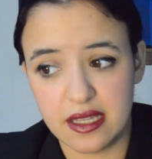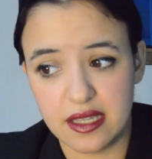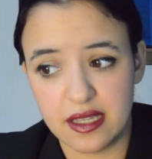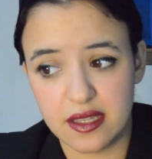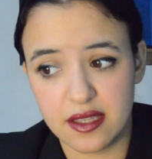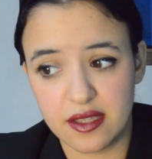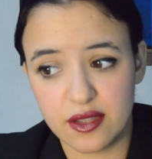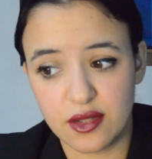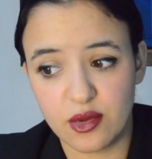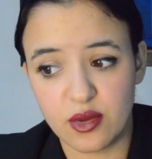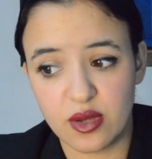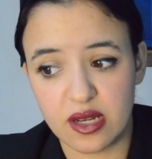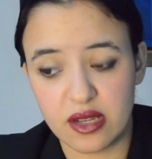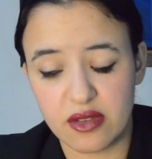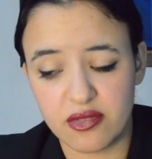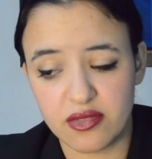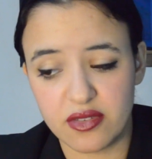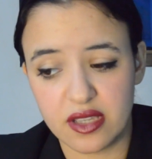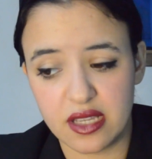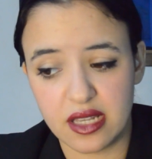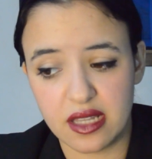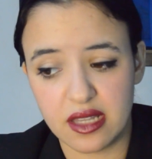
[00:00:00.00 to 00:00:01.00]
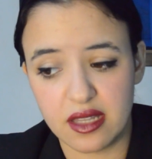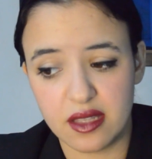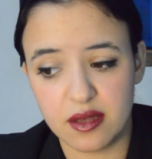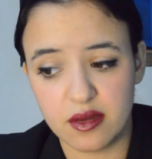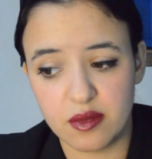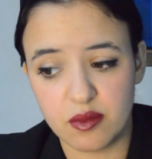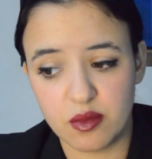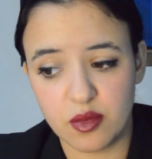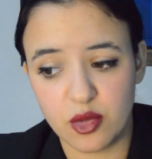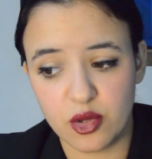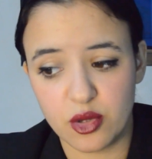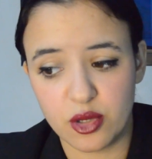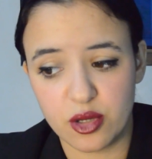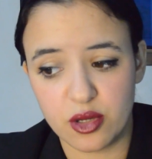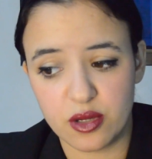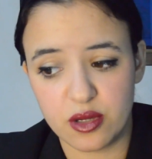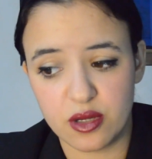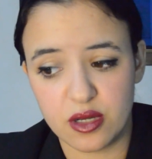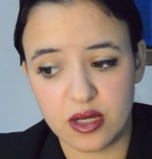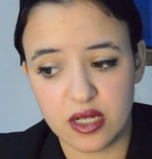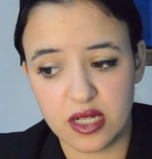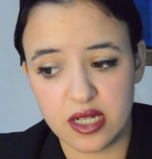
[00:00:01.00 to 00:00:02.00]
you're gonna feel
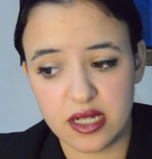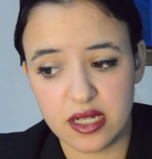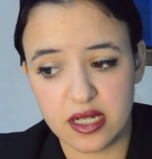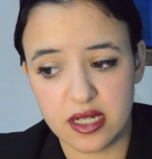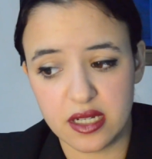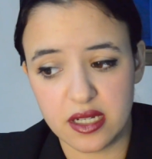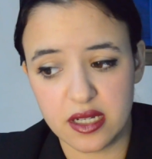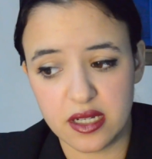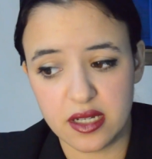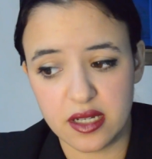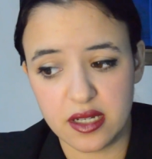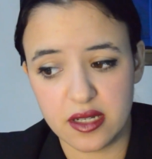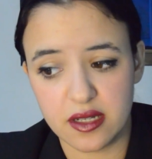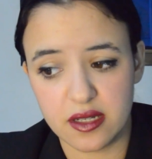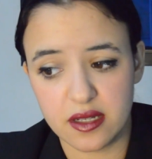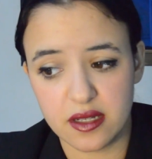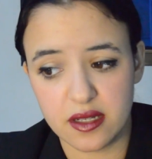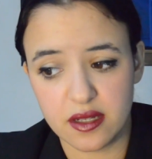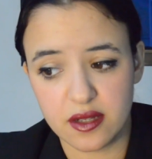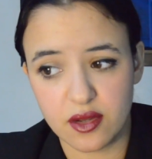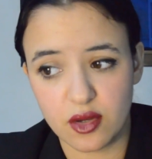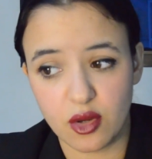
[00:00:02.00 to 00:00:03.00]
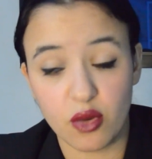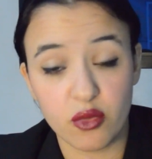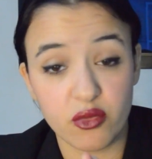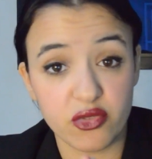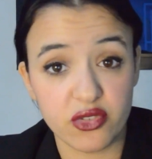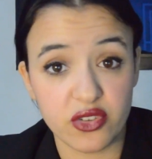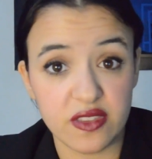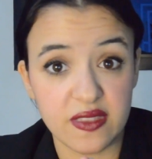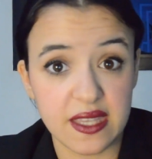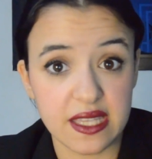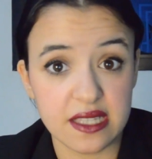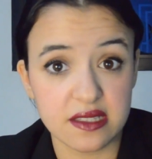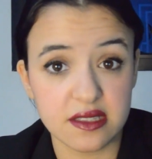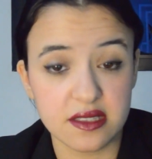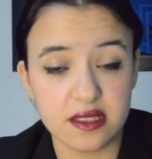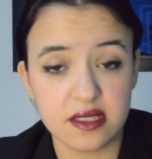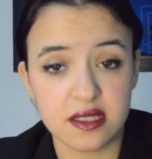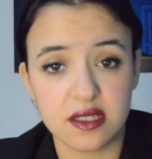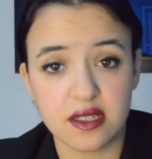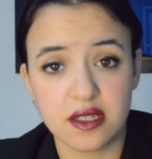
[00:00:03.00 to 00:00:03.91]
more confident